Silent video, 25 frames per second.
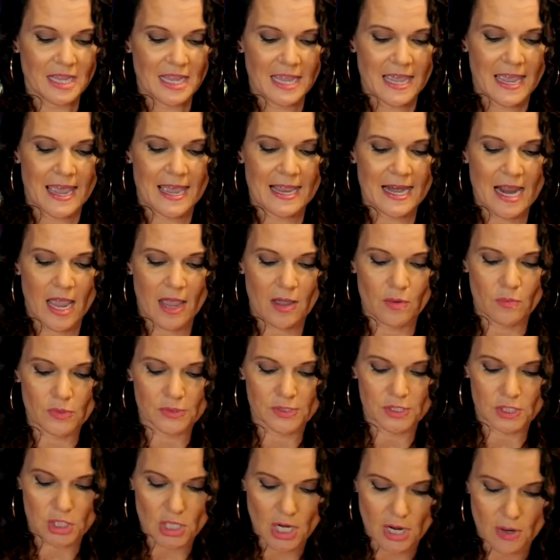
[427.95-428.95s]
And I will
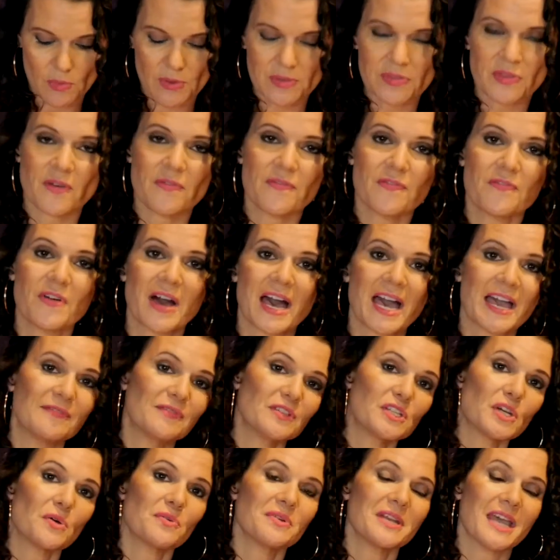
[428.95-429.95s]
start with a
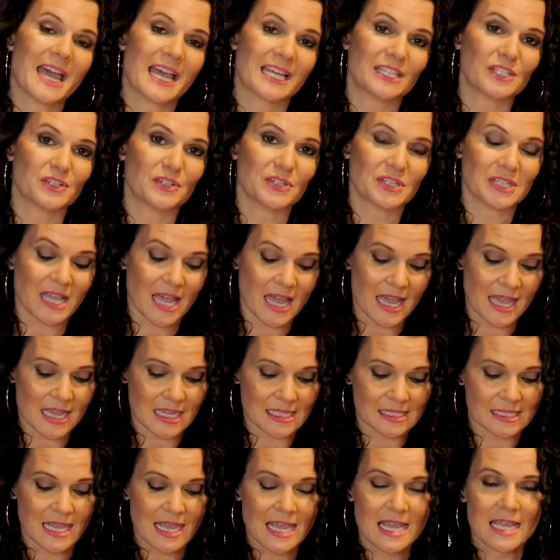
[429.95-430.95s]
5-tone
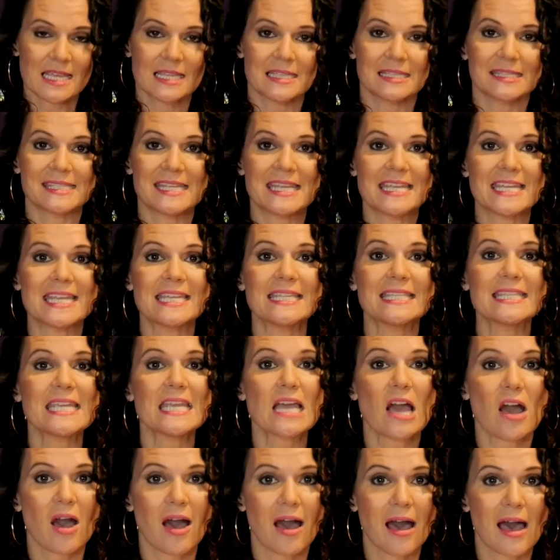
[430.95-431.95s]
exercise, singing the
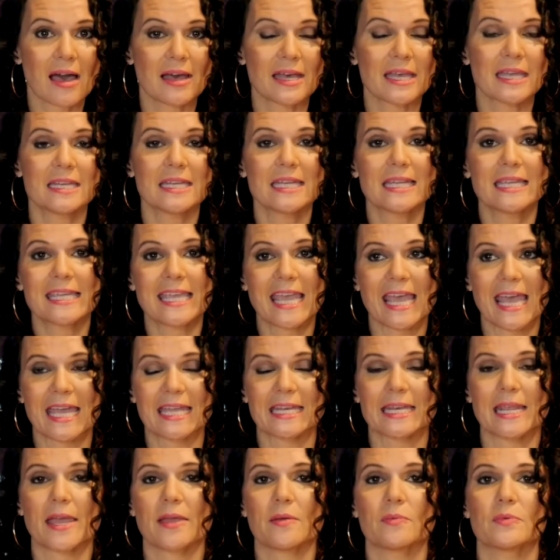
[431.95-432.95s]
ah, and
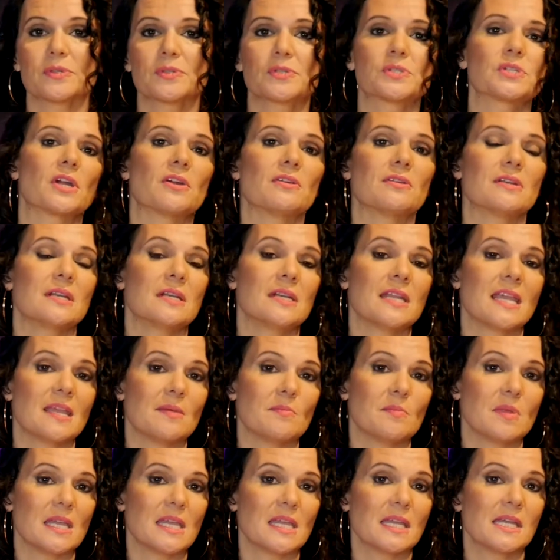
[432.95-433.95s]
again, I will start
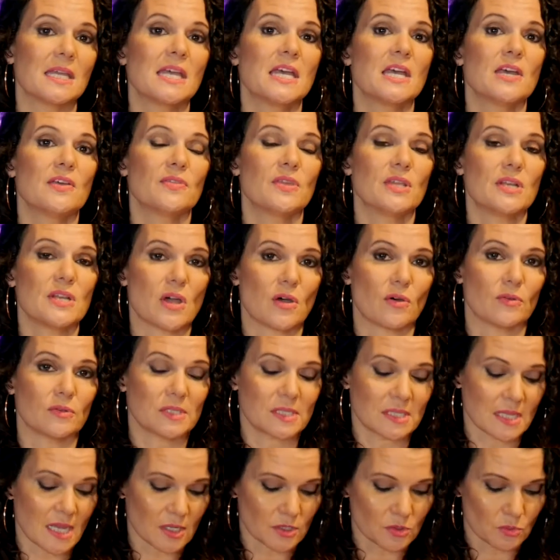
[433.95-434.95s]
naming the notes
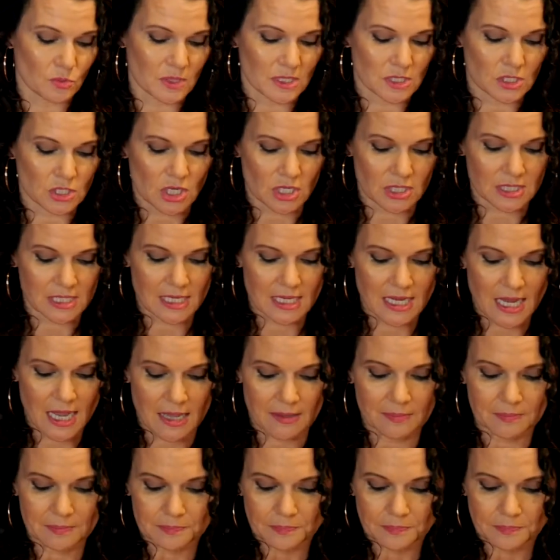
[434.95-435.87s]
as we start to get,